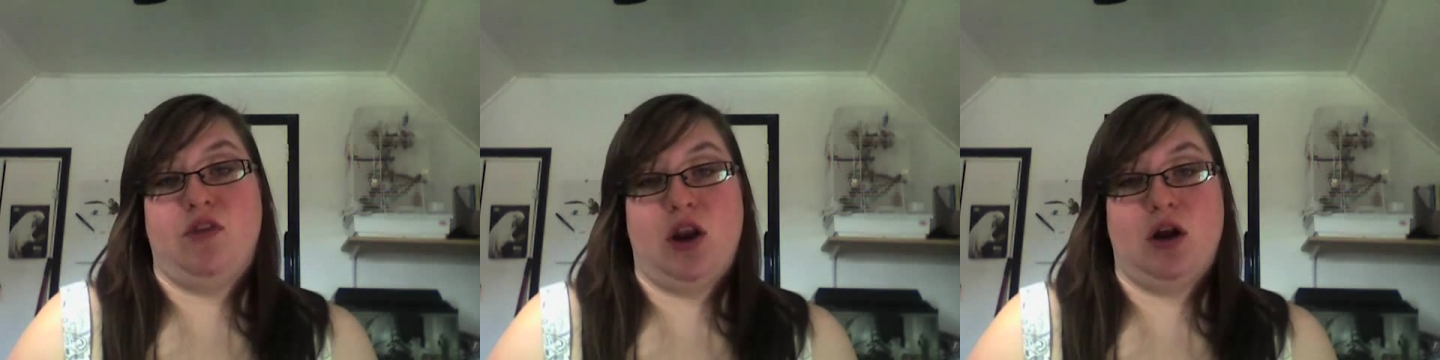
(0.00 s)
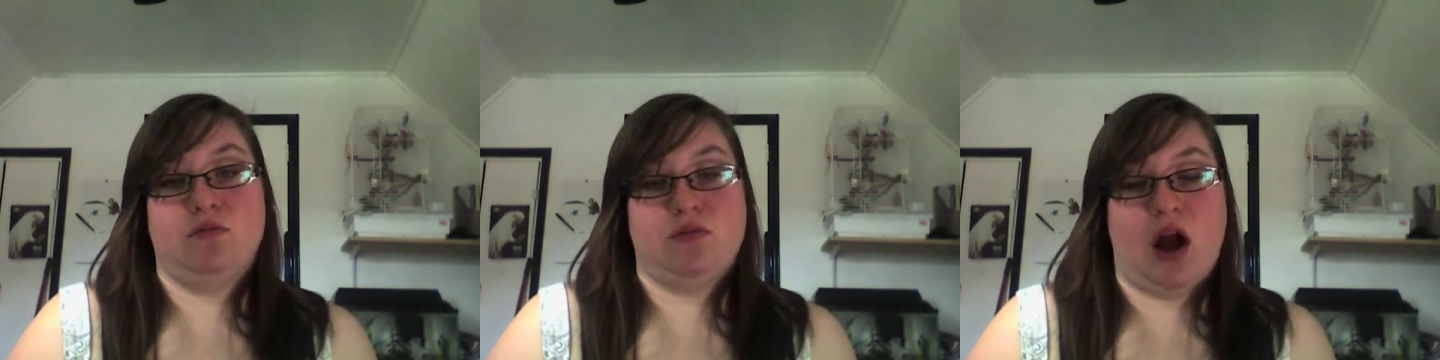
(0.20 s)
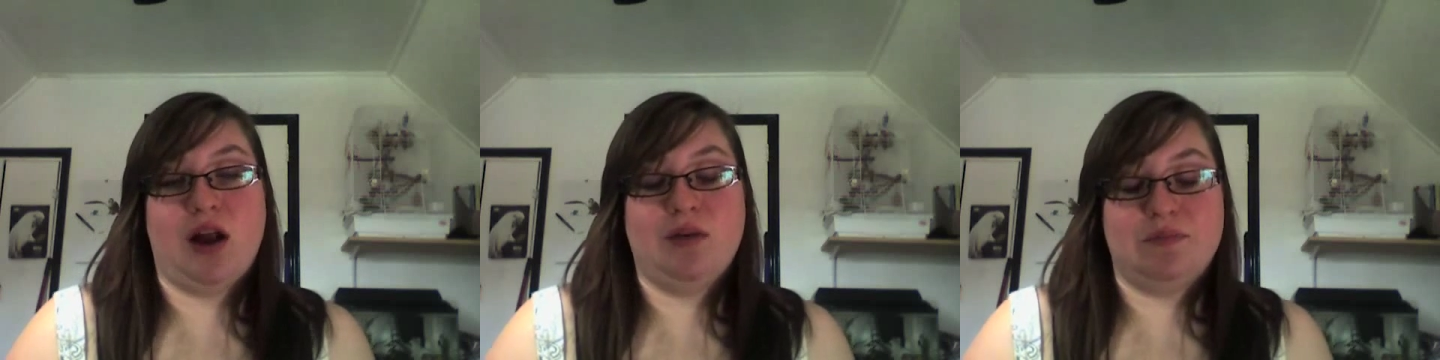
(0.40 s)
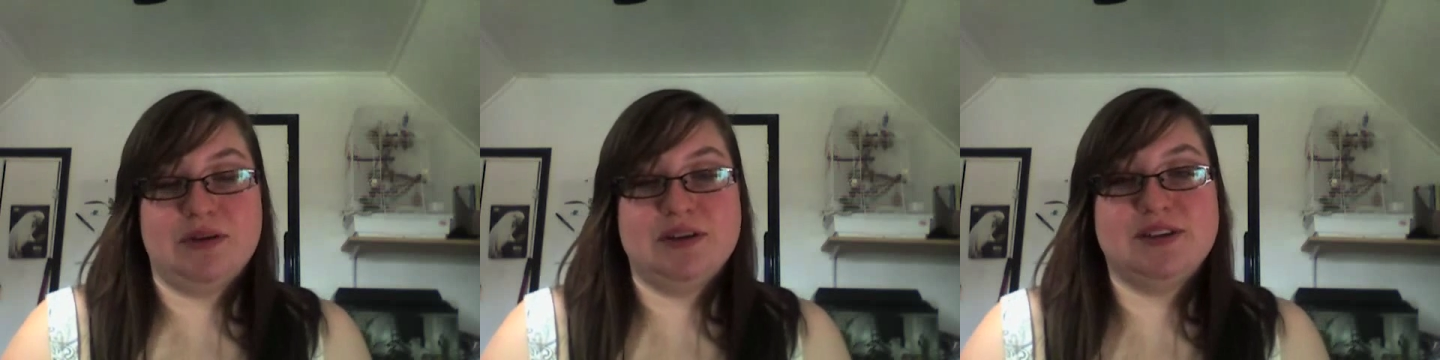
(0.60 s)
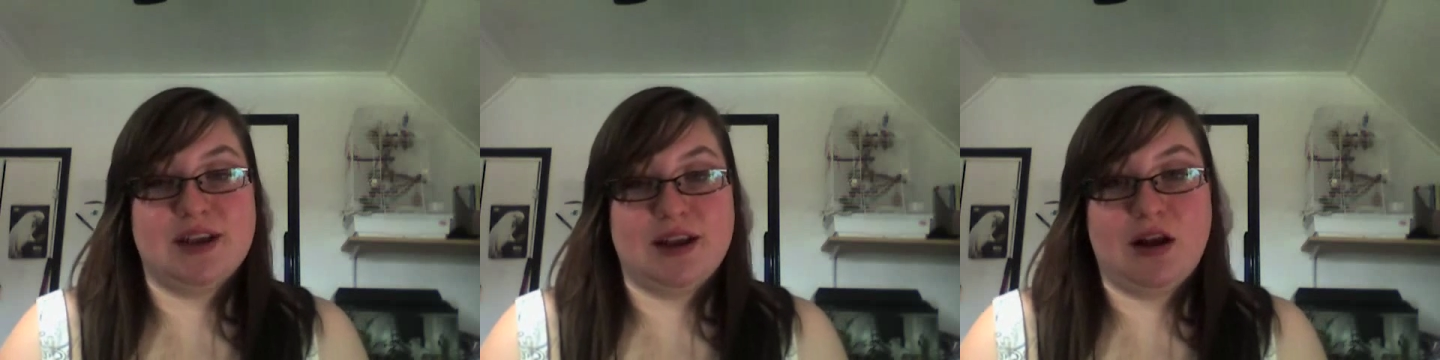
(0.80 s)
you know, not
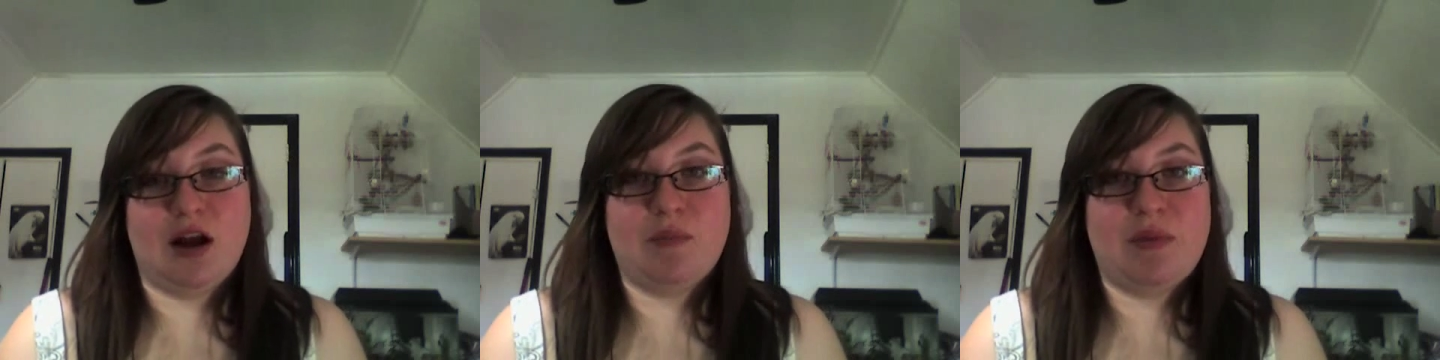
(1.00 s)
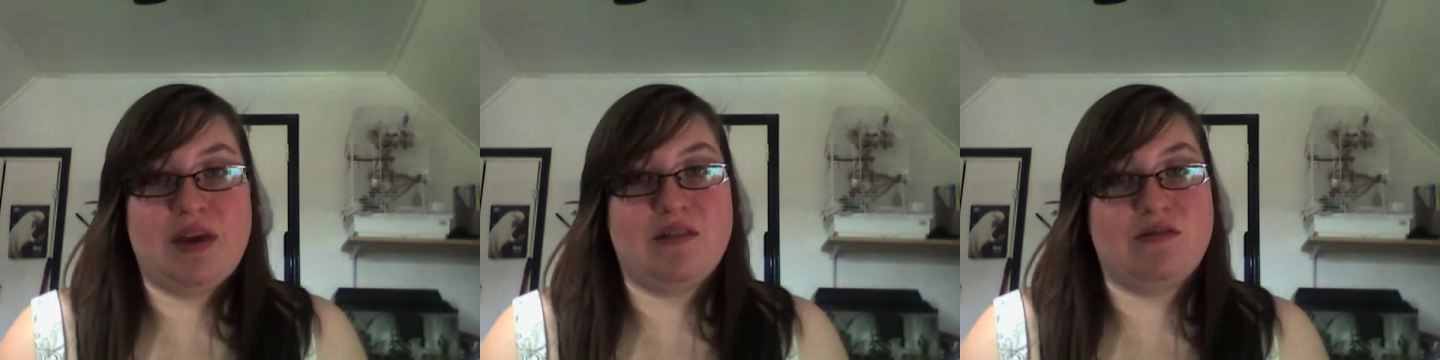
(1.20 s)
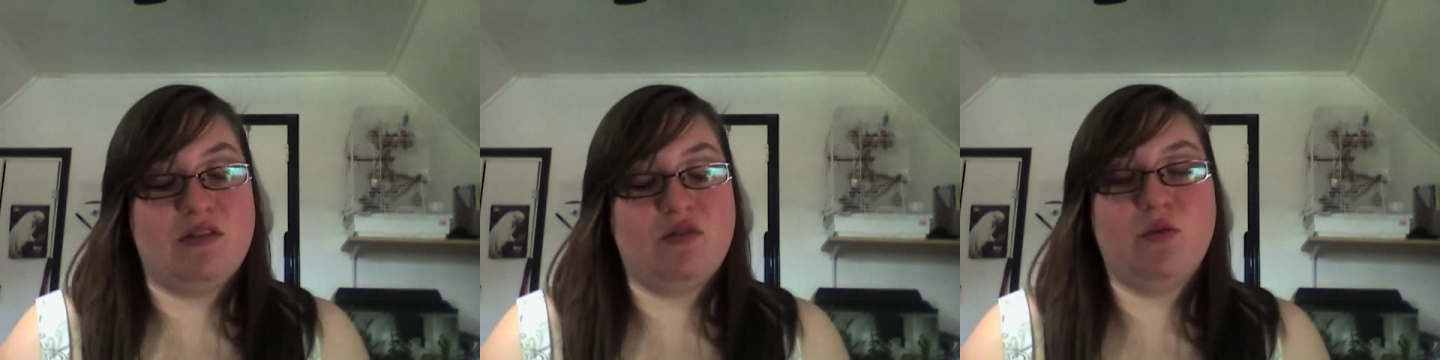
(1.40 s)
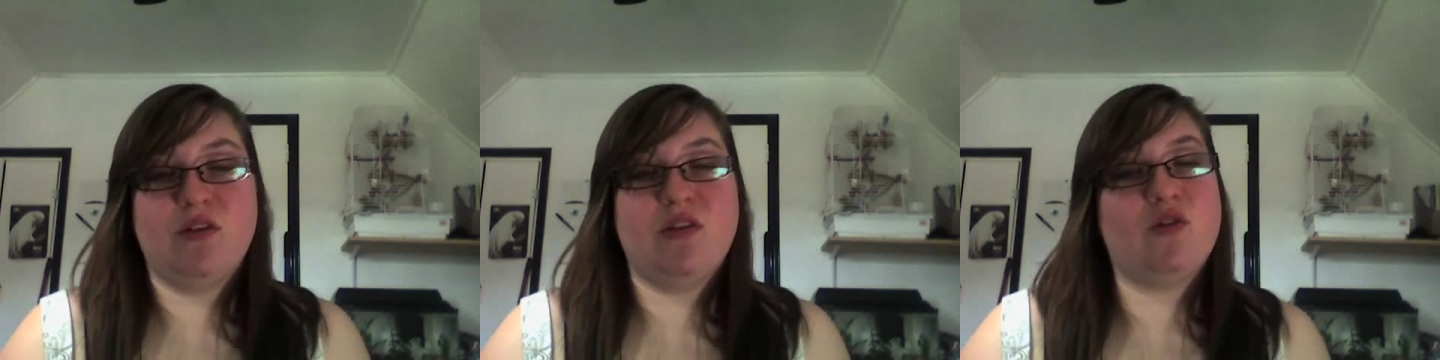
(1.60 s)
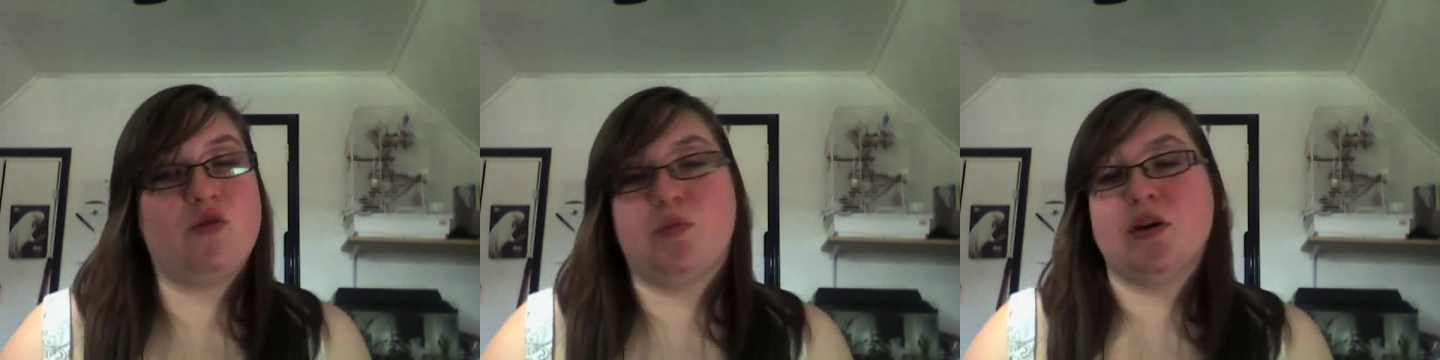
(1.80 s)
be sitting on me because he's one
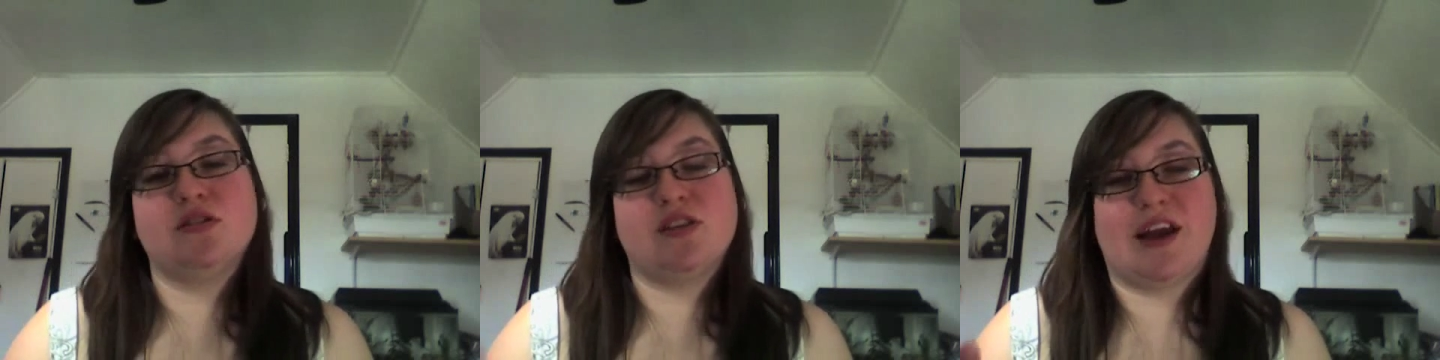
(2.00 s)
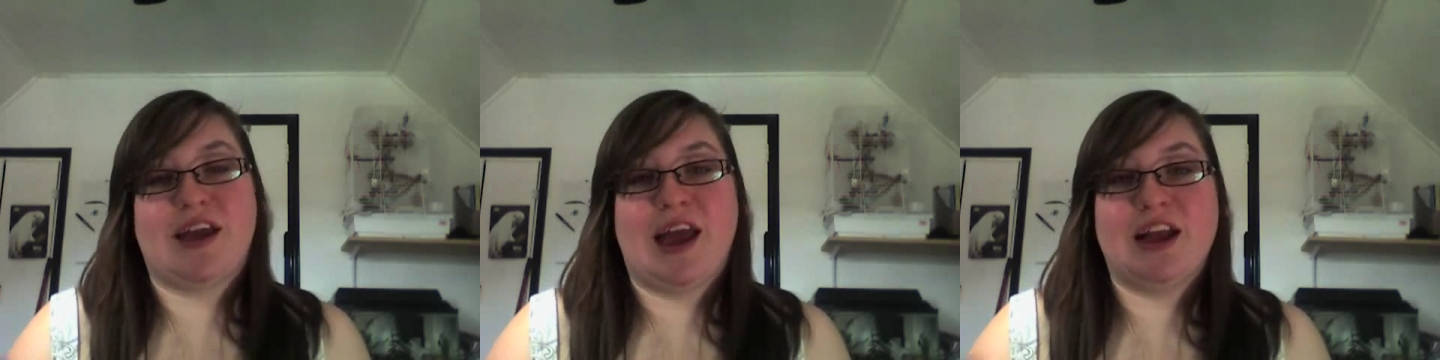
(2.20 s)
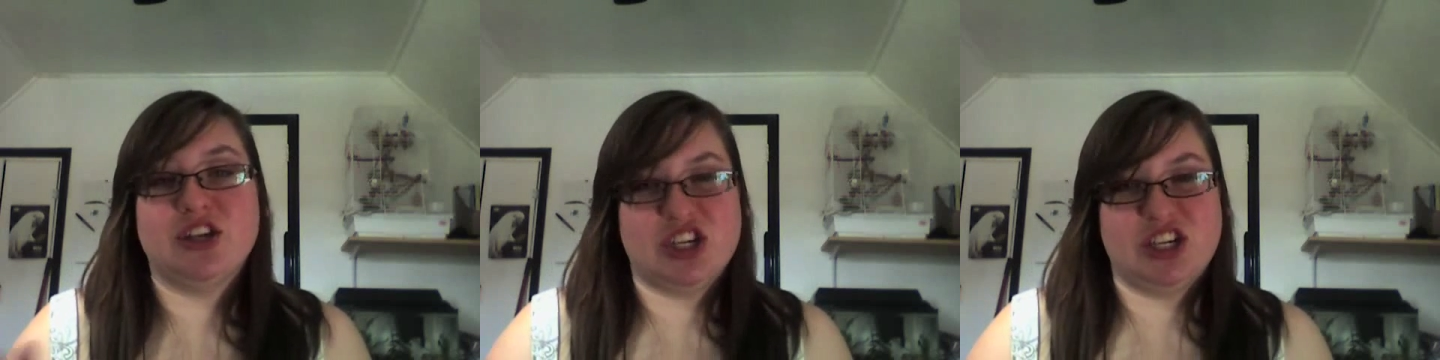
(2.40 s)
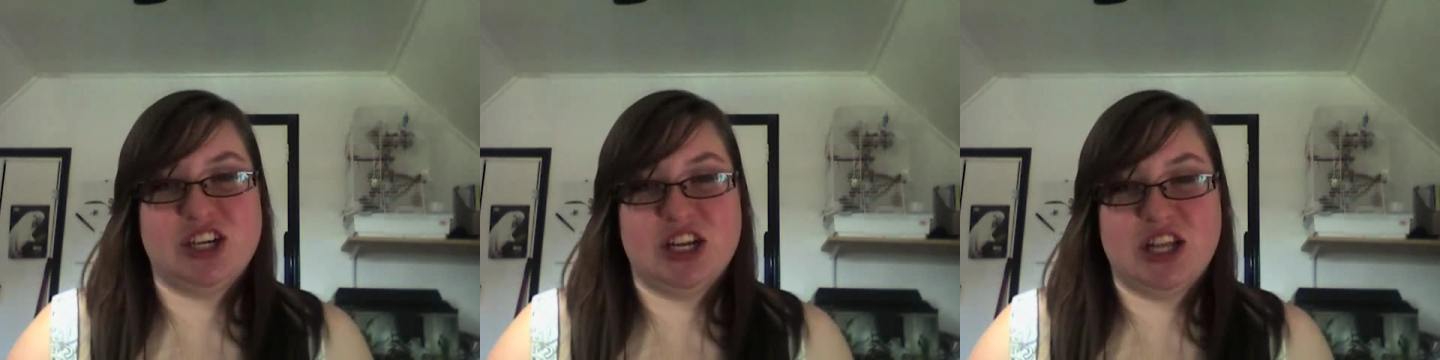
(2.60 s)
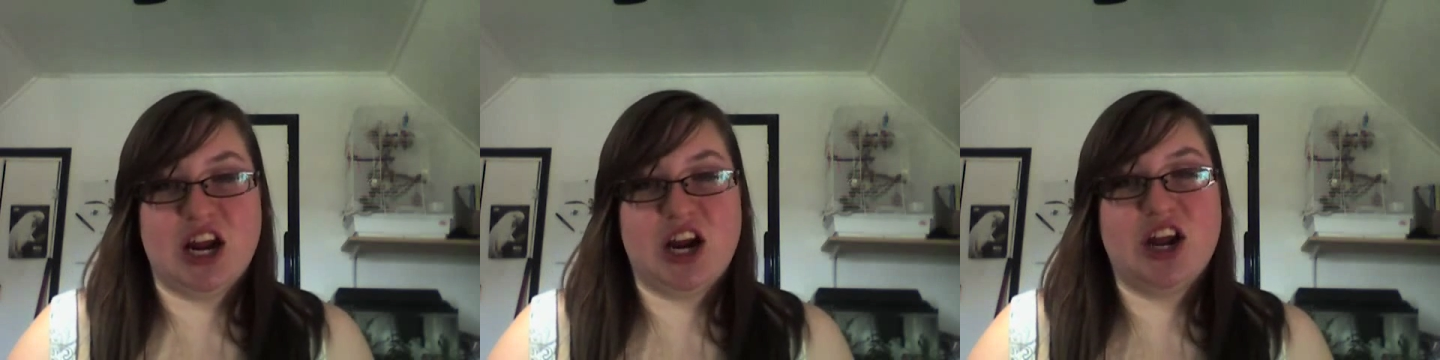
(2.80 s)
of those birds that can't just
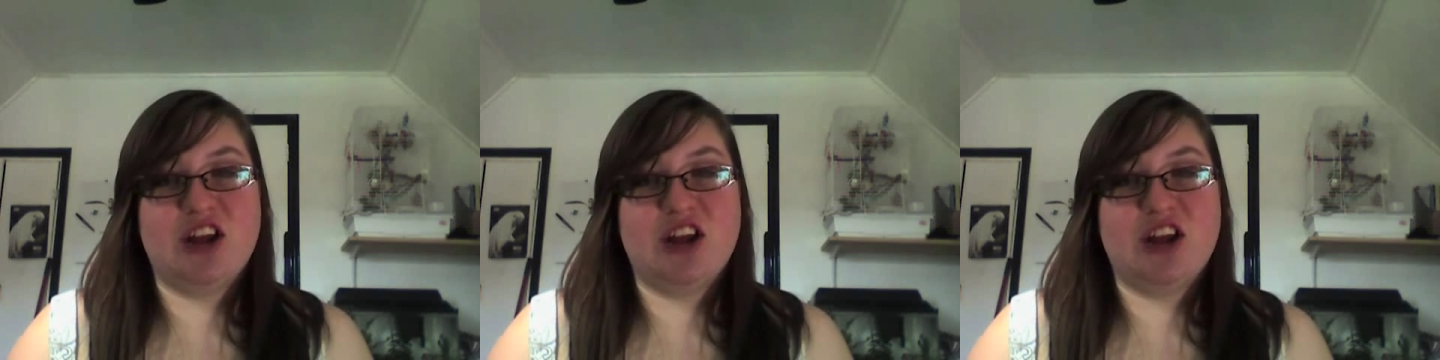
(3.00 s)
sit there.